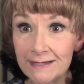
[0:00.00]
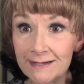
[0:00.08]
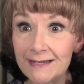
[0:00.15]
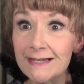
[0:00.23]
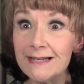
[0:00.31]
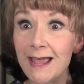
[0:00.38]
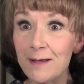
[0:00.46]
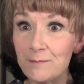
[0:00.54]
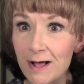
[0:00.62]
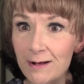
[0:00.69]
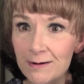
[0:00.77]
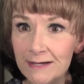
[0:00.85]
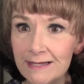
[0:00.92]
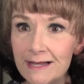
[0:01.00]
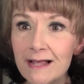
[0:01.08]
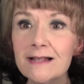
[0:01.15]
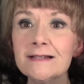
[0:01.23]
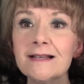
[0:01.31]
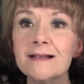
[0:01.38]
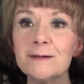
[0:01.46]
He came out at the
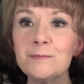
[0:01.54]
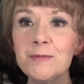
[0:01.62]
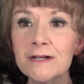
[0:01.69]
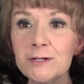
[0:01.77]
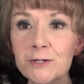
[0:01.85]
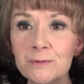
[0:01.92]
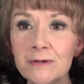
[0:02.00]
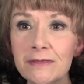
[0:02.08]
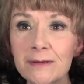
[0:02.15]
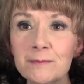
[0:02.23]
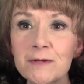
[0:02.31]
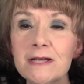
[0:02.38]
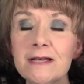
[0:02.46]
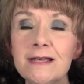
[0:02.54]
end. I got a picture with him.